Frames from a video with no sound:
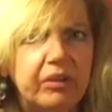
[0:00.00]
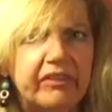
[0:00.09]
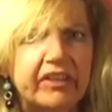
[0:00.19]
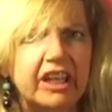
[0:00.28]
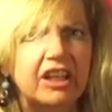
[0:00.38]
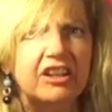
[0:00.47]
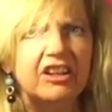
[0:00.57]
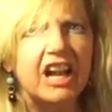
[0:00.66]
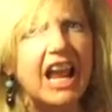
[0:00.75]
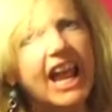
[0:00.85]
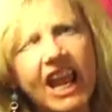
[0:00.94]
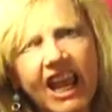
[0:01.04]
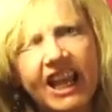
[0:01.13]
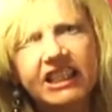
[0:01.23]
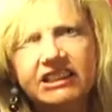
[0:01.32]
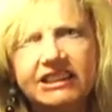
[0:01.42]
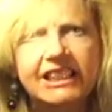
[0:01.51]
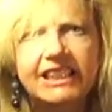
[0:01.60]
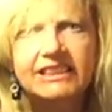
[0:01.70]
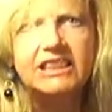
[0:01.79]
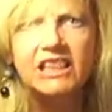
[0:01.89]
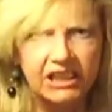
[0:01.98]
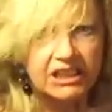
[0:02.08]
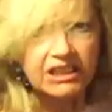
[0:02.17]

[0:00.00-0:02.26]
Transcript: with another high season.